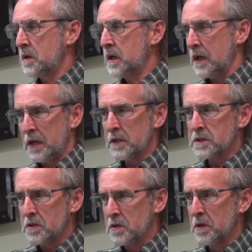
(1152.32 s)
It is
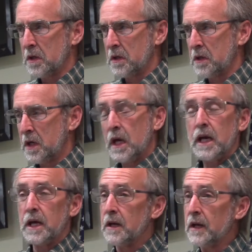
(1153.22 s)
good.
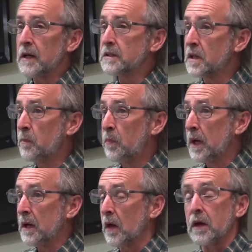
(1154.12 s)
It is
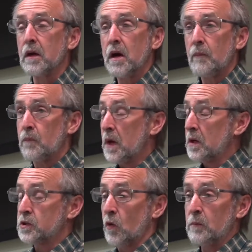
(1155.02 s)
appealing.
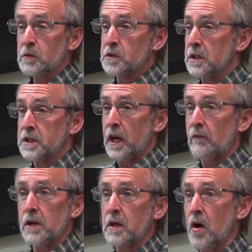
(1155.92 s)
Scripture says that
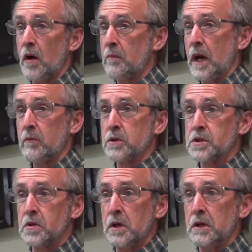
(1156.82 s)
everything God made was
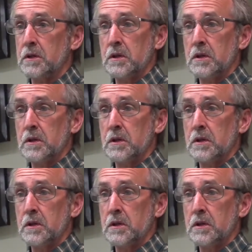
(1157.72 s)
good.